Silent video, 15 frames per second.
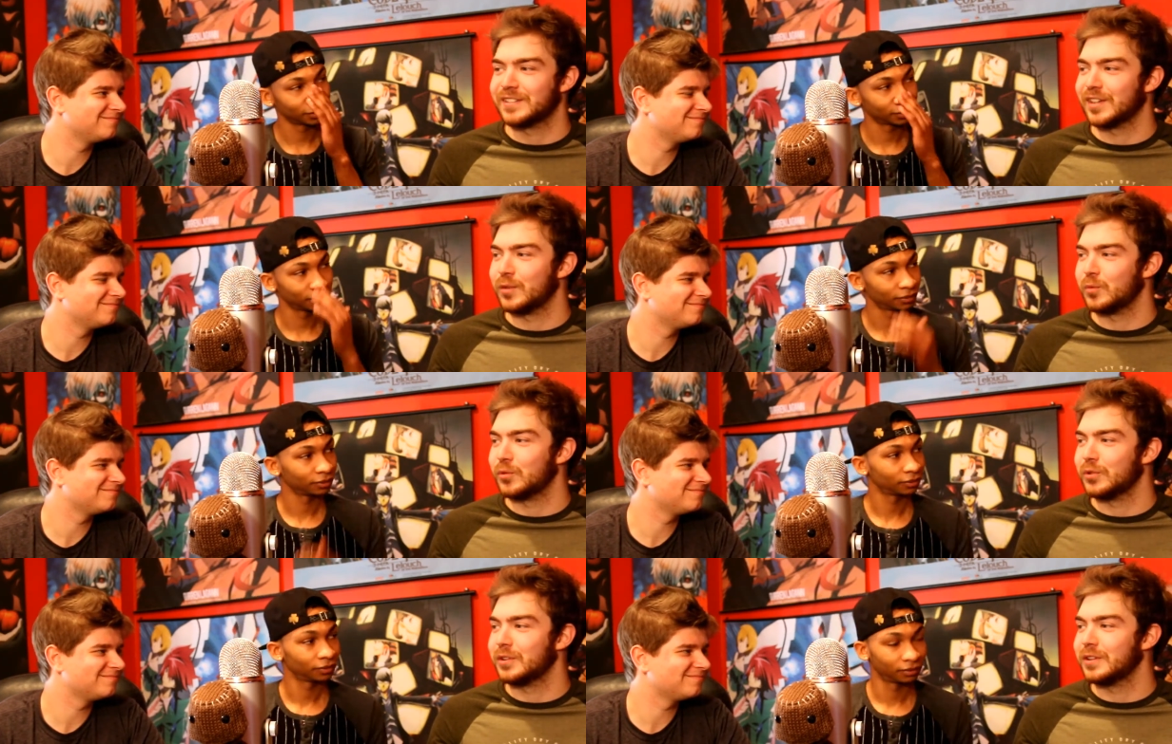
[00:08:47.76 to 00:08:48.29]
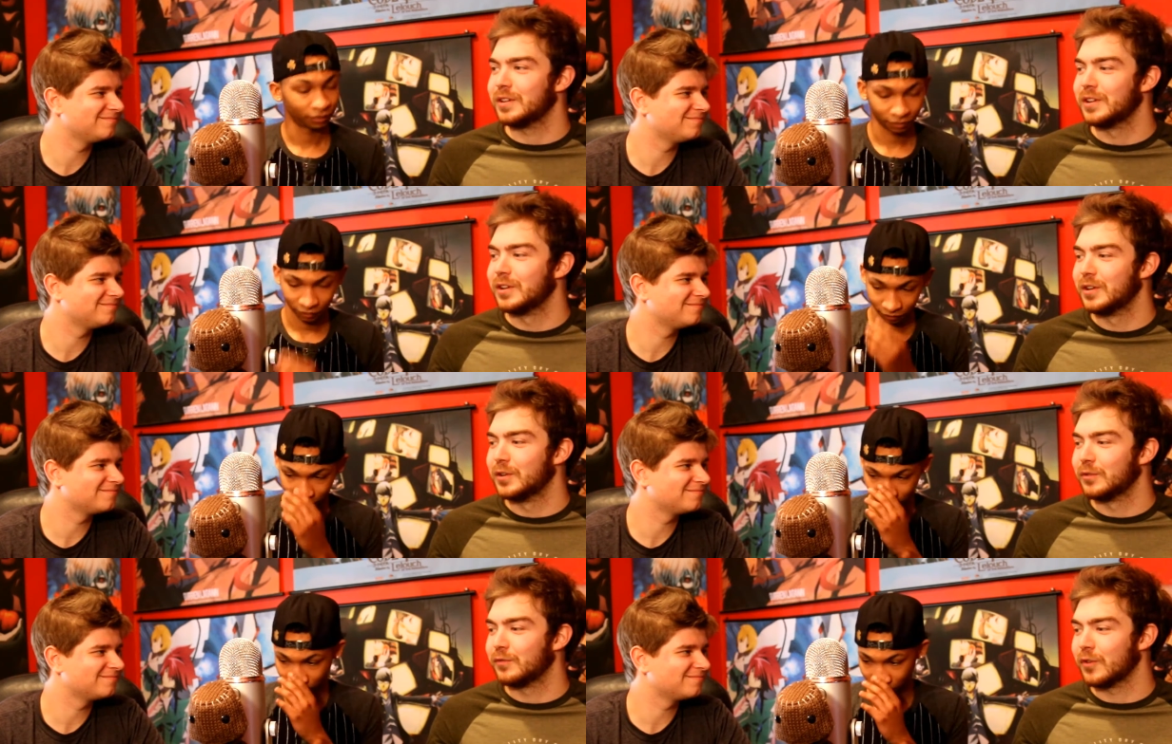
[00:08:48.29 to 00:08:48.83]
Speaker 1: I said
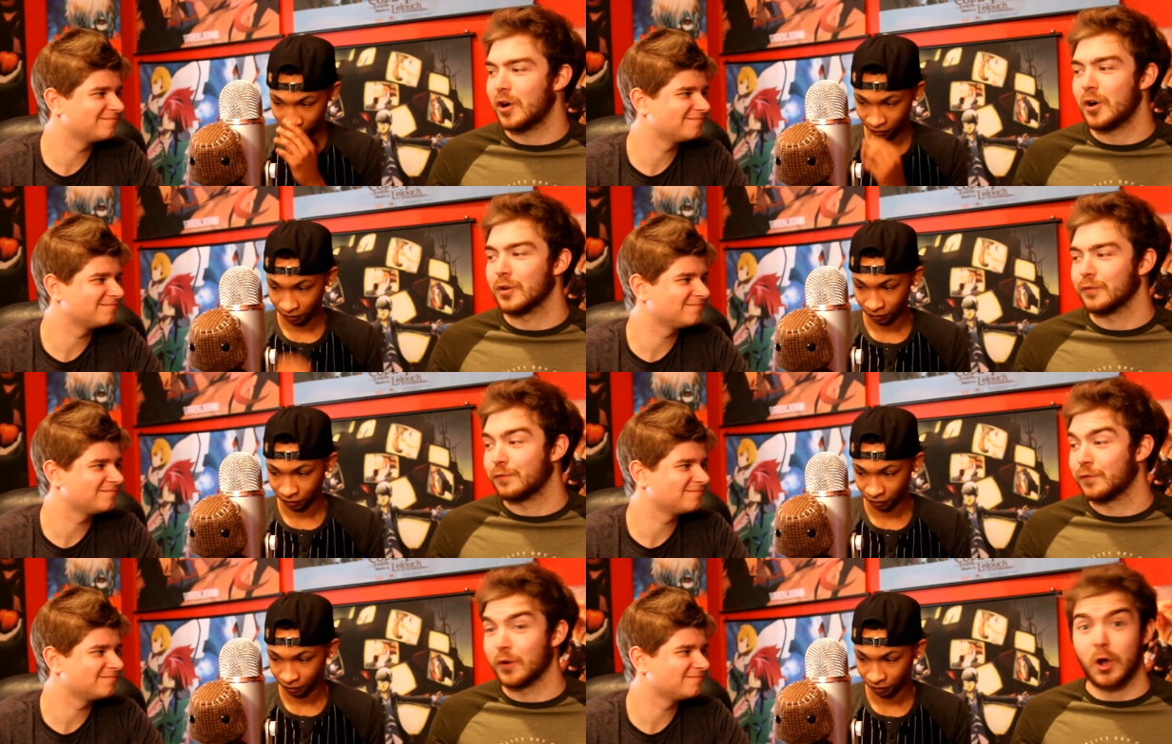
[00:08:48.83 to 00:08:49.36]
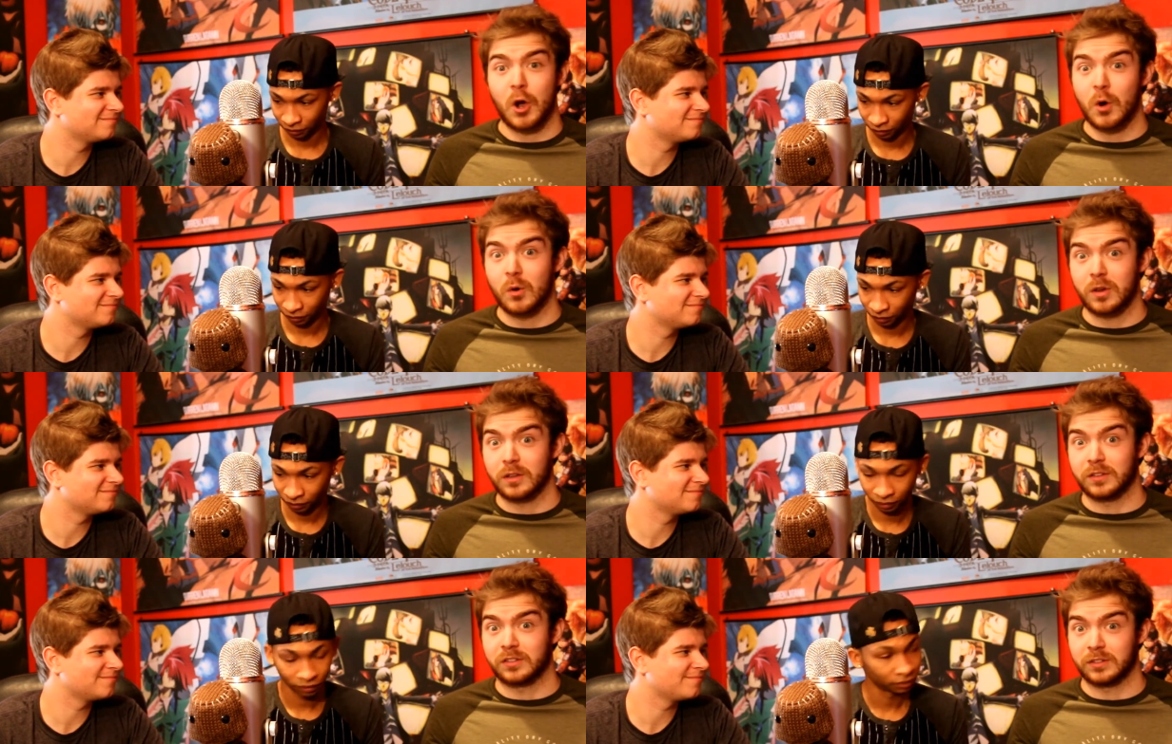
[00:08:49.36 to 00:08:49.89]
would for
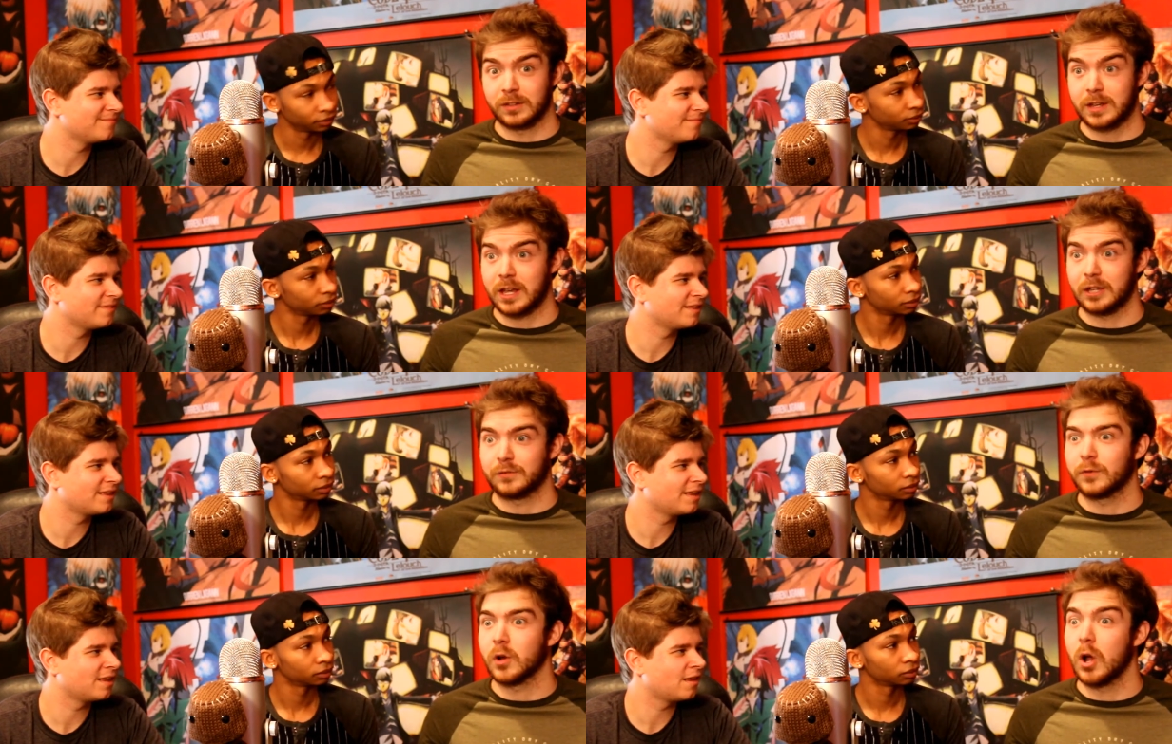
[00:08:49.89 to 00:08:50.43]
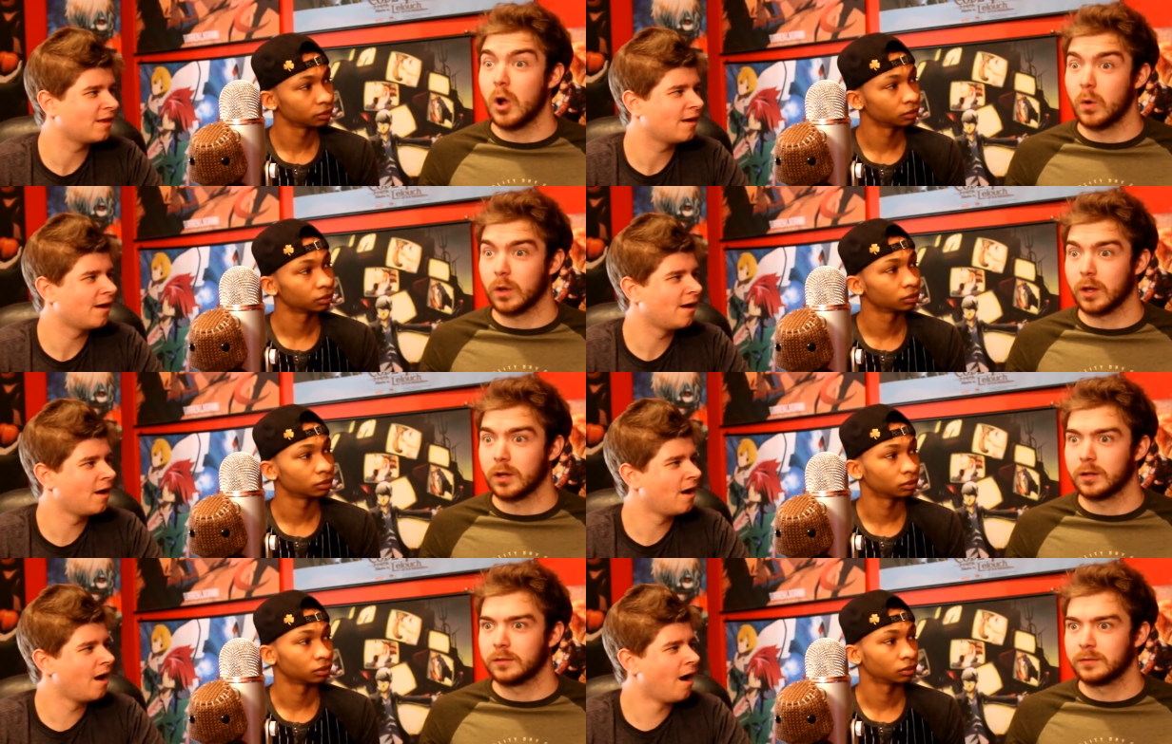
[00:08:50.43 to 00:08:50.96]
Oda's case for
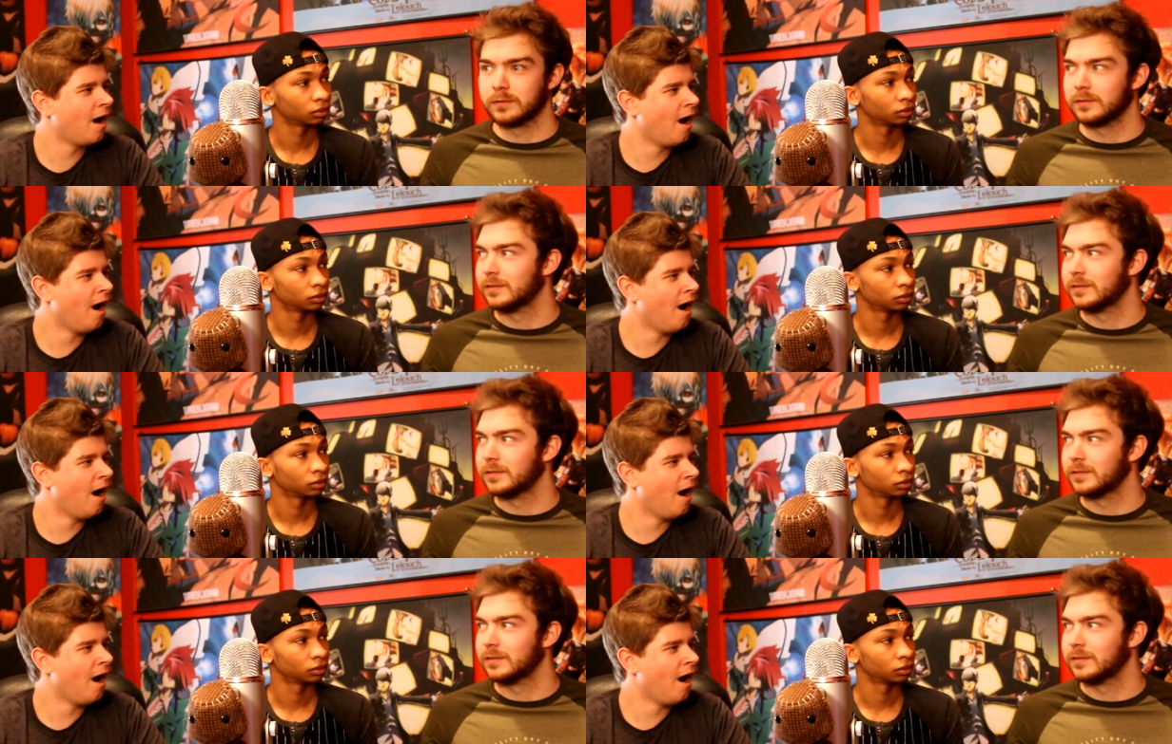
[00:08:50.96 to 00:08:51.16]
Oda.